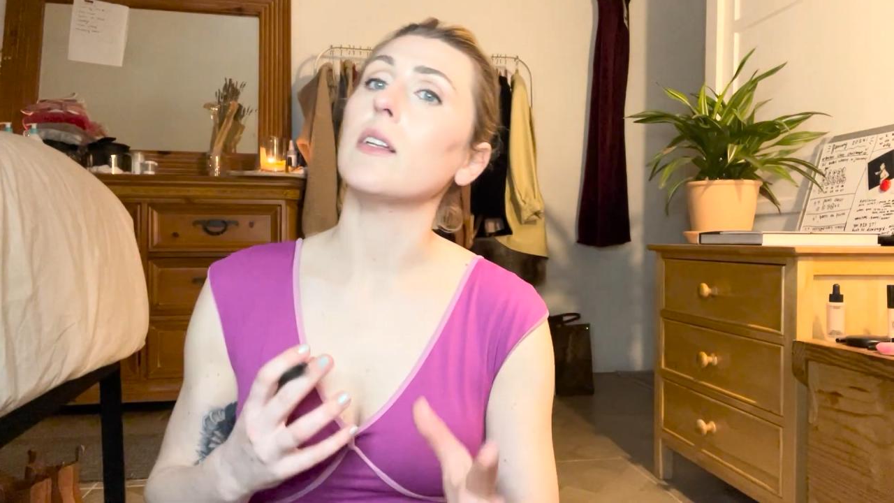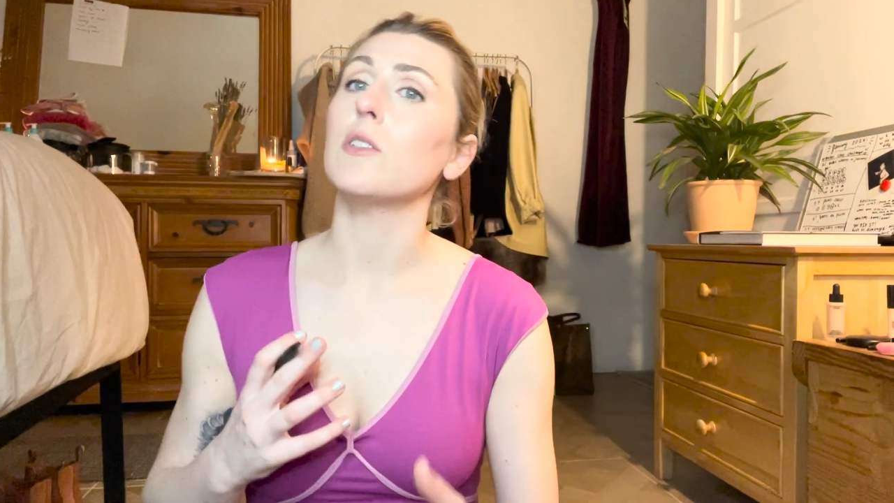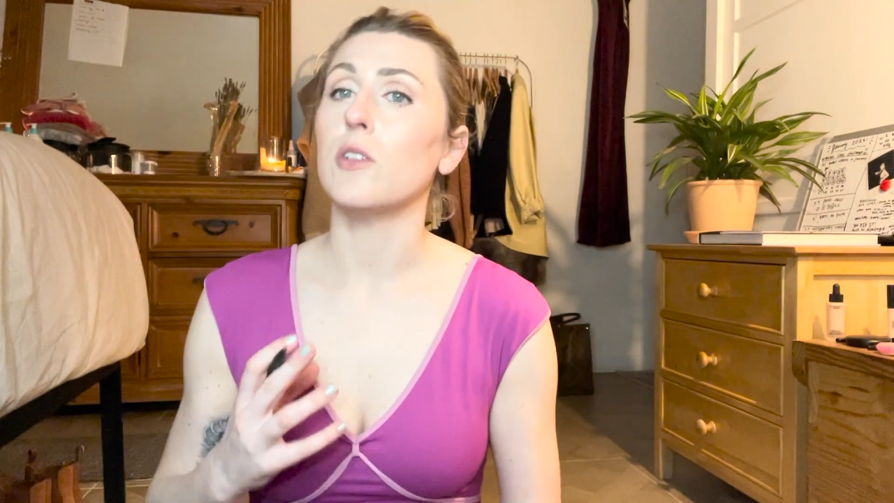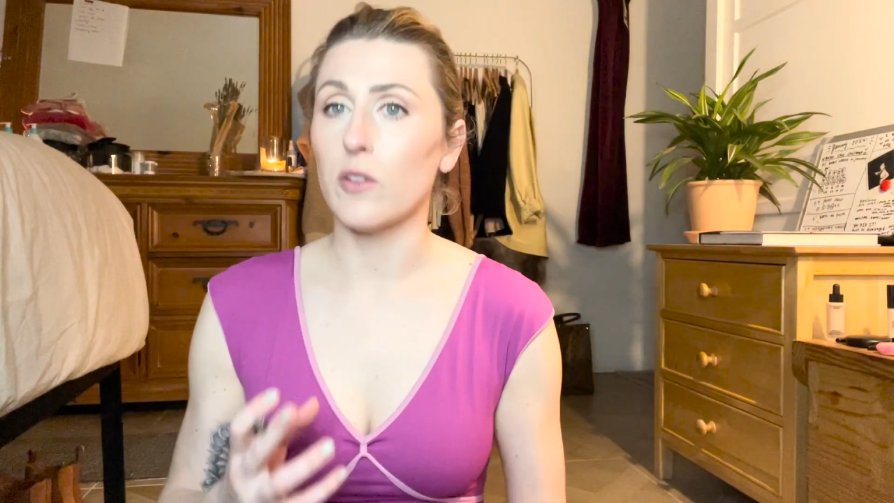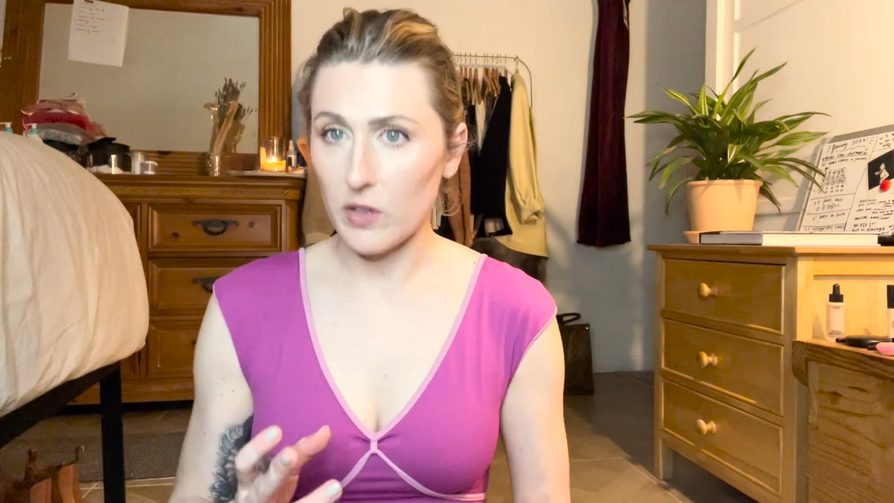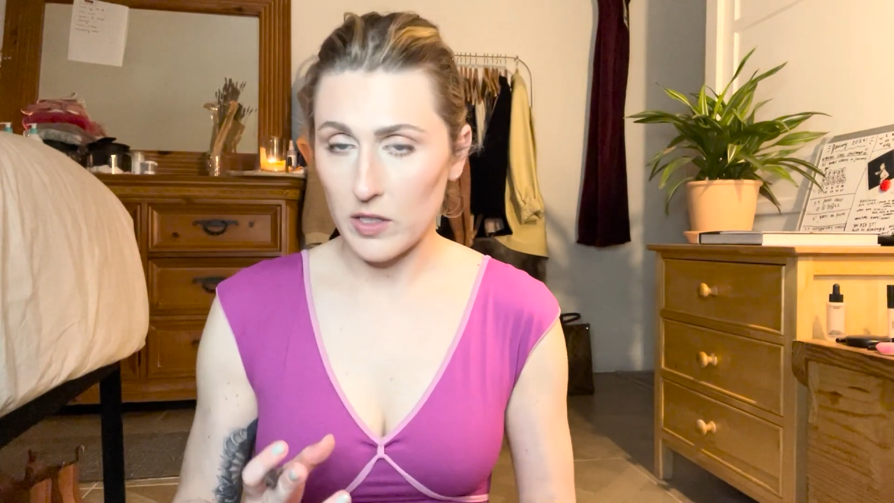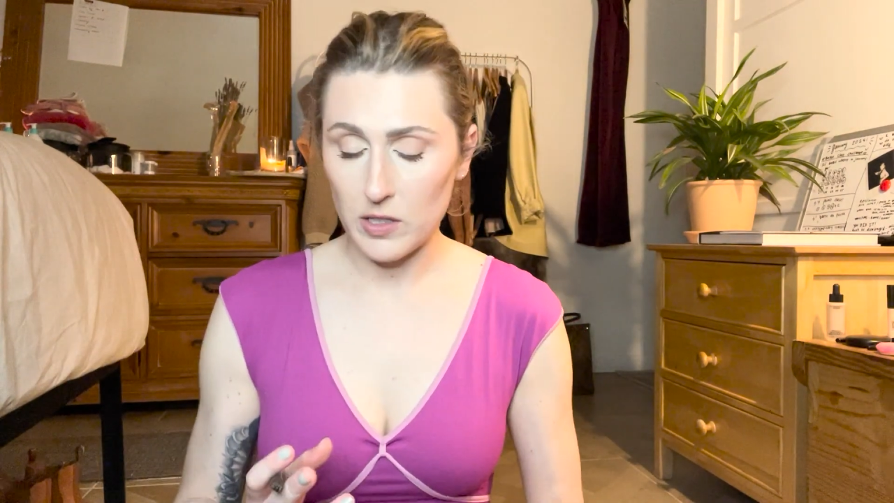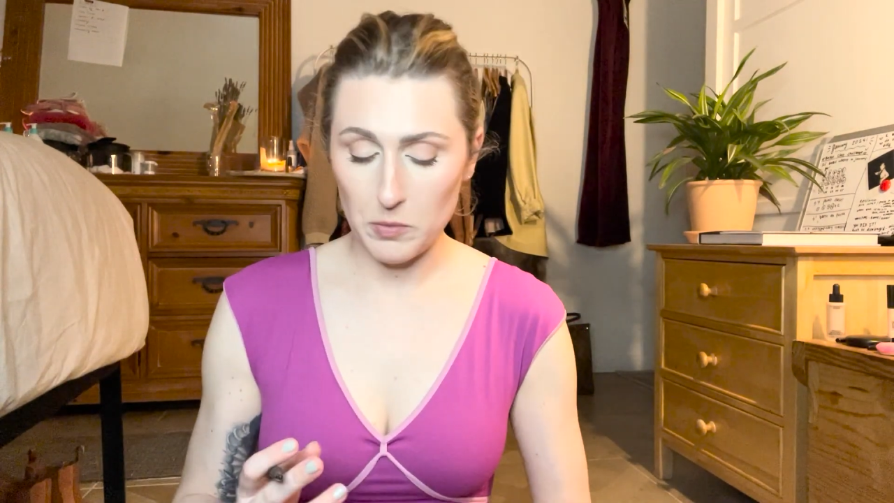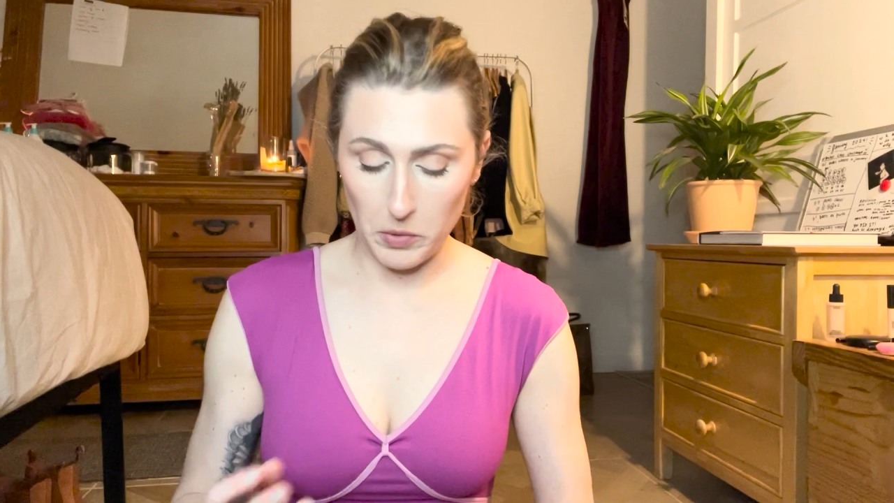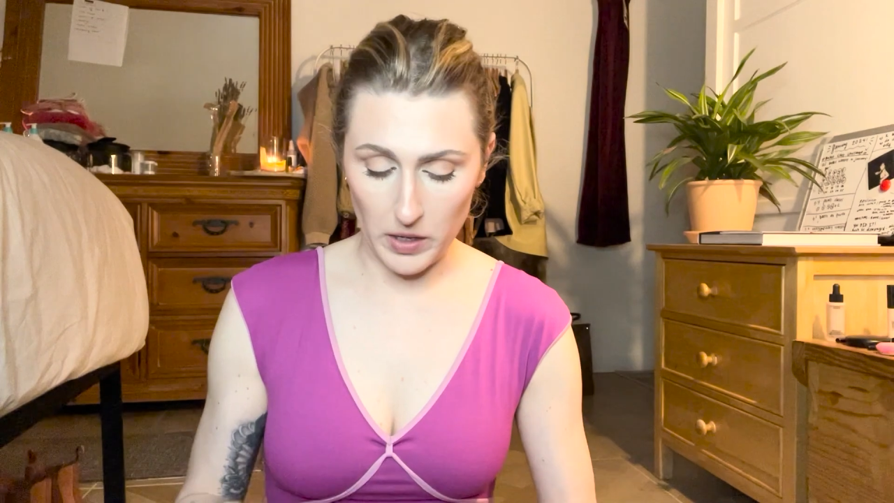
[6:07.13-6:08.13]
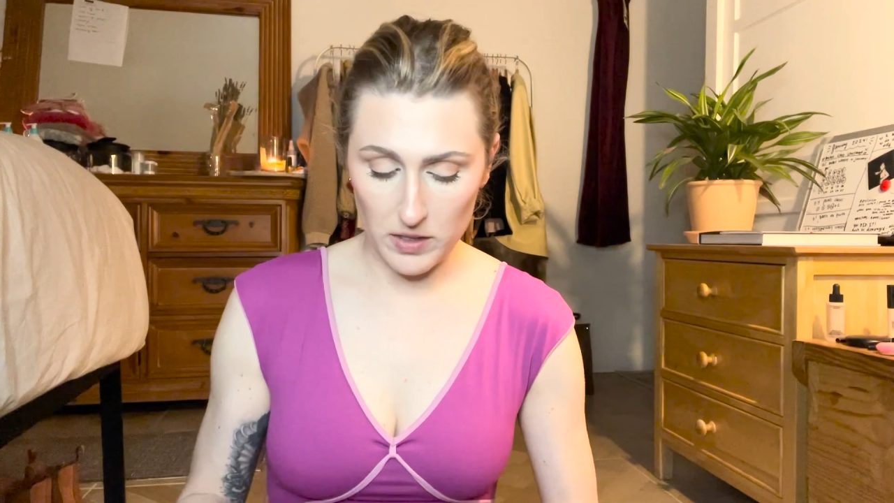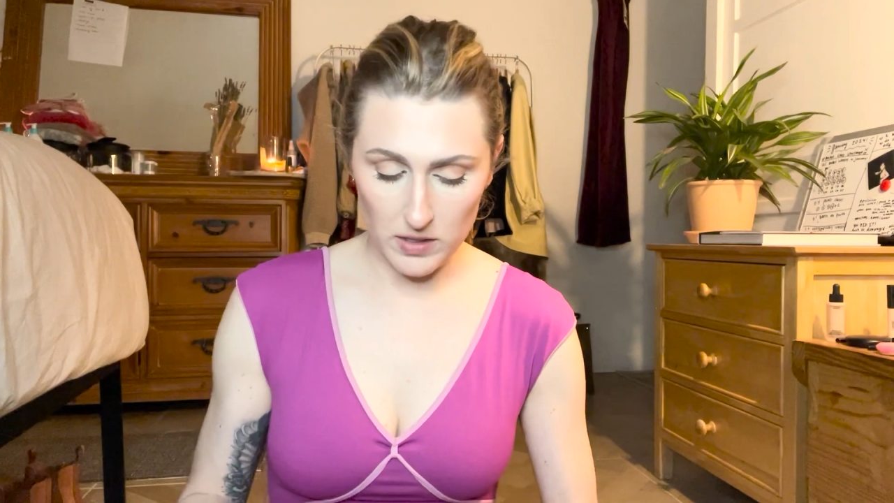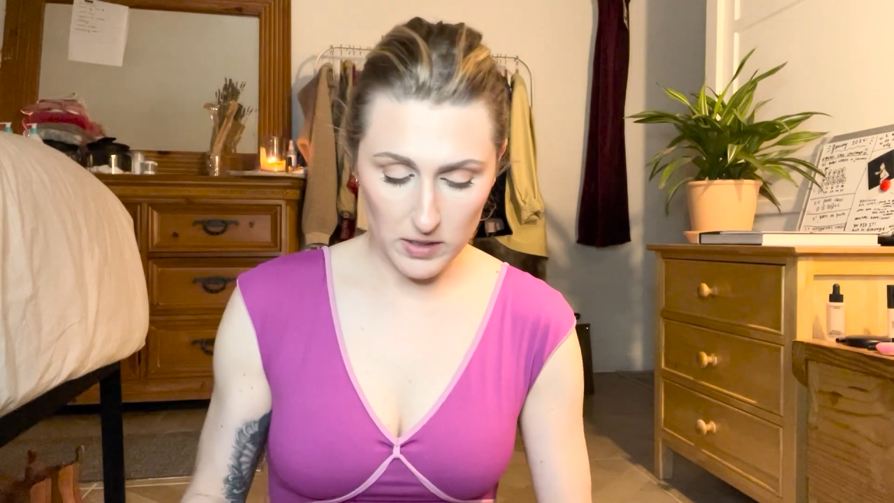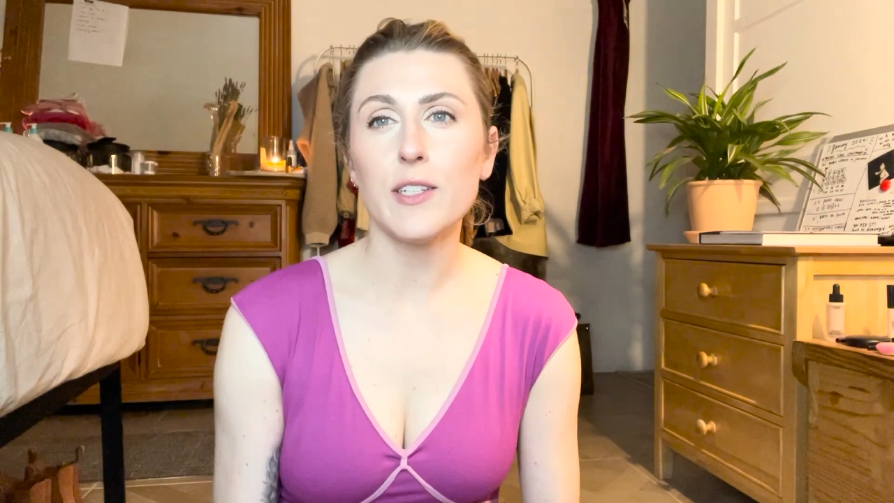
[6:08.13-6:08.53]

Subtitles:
into the splits.